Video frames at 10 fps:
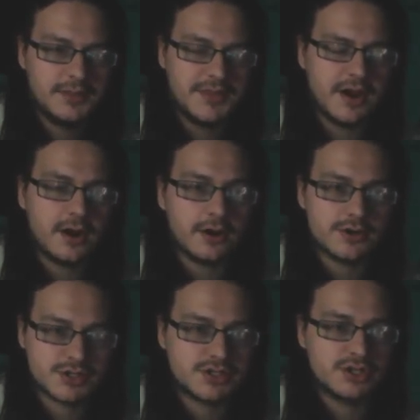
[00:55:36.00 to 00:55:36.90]

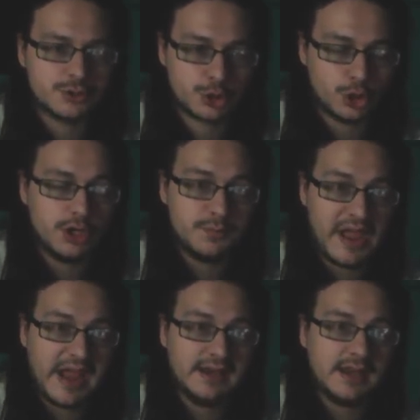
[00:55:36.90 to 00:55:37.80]
There's there's good
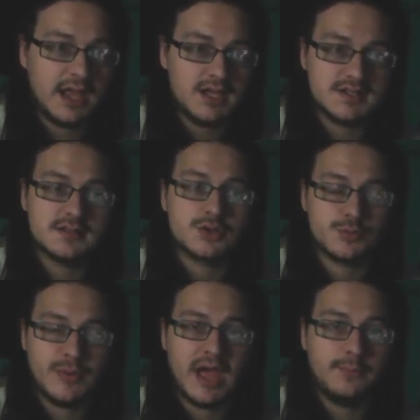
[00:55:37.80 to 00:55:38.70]
pain days and there's
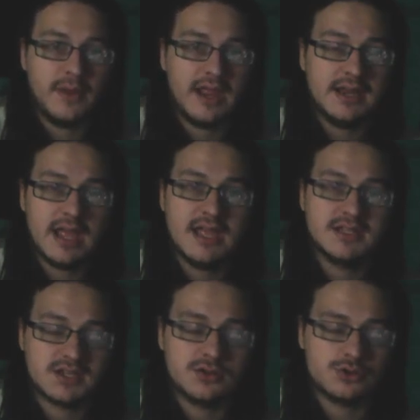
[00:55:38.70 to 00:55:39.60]
bad pain
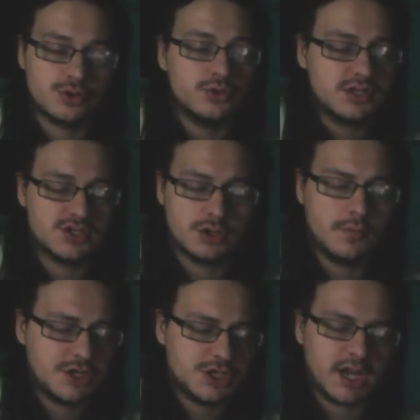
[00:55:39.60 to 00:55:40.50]
days, and there's only so
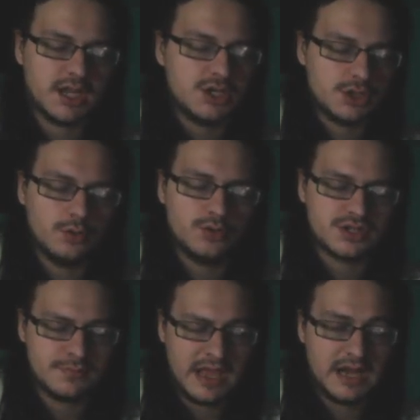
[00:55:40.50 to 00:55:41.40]
much I can do
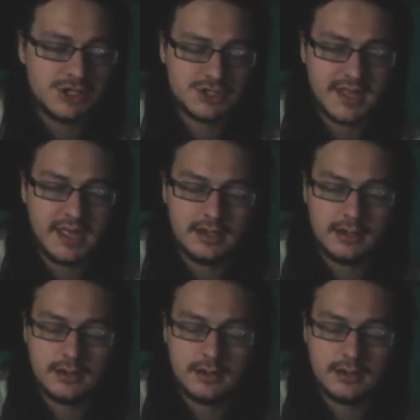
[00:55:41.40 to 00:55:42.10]
to manage that.